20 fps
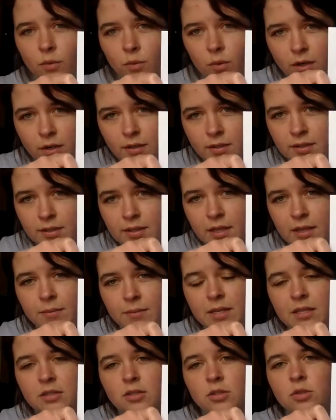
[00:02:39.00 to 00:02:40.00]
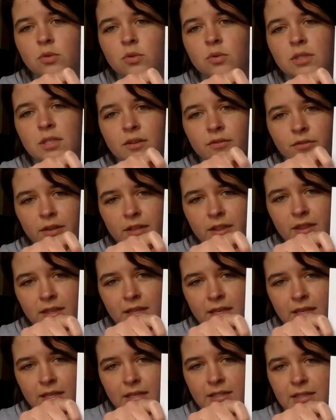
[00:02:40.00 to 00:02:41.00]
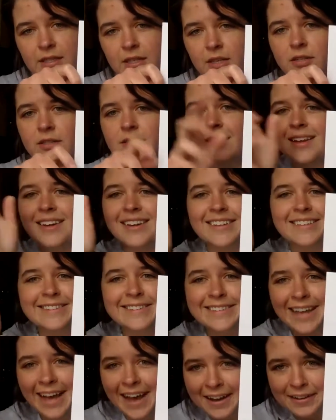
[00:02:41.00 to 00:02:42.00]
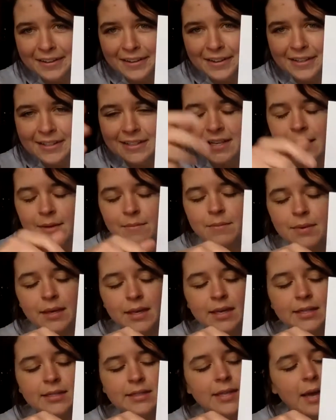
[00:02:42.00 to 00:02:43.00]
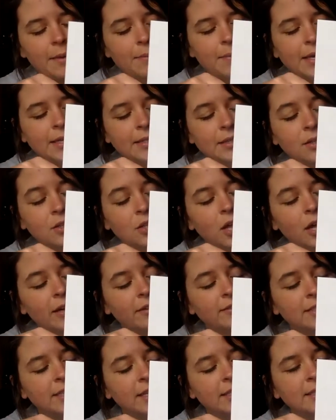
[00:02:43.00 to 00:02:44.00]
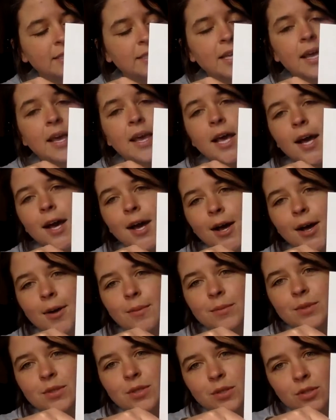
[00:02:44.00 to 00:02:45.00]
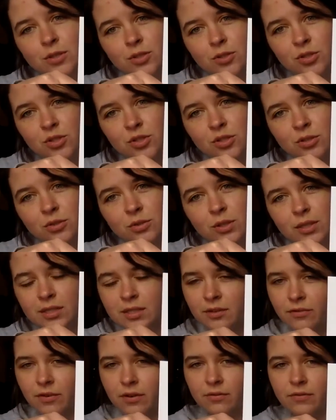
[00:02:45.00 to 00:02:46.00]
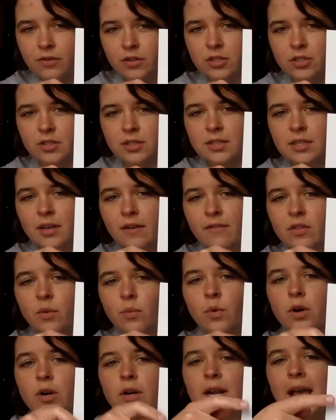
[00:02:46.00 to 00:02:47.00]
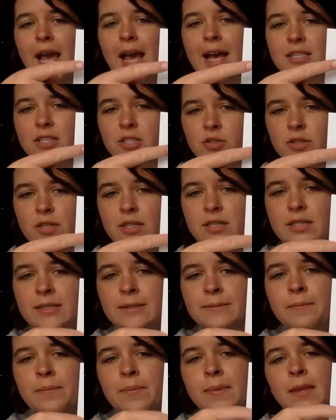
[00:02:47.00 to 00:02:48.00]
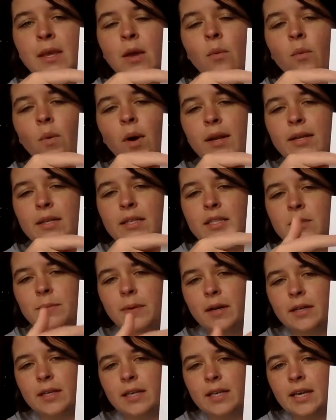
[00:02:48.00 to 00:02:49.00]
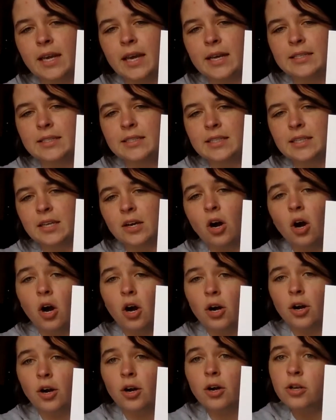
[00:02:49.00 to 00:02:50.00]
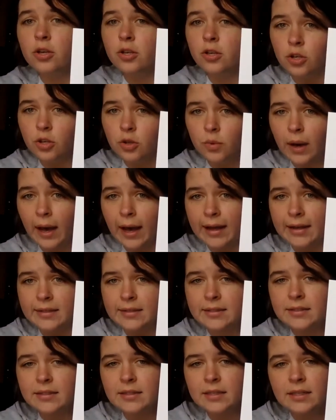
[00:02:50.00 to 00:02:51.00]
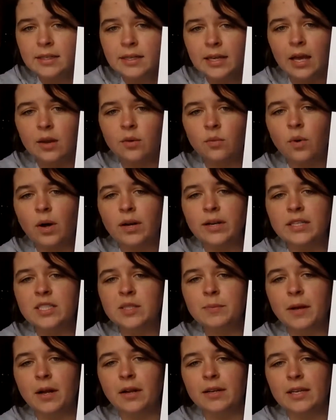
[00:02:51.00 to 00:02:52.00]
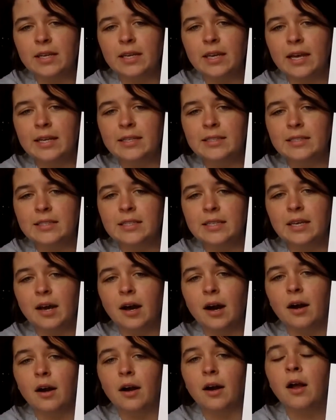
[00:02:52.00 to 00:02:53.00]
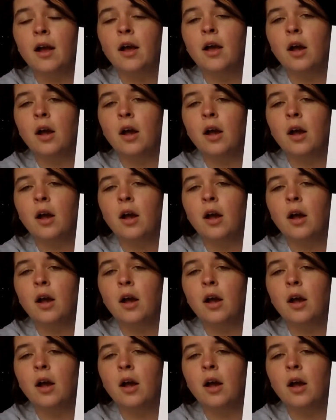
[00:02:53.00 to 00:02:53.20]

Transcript: words that mean two different things that are said exactly the same, because that makes a lot of sense. So there's two different versions of the word estrus. One is spelled E-S-T-R-U-S, and one is spelled E-S-T-R-O-U-S.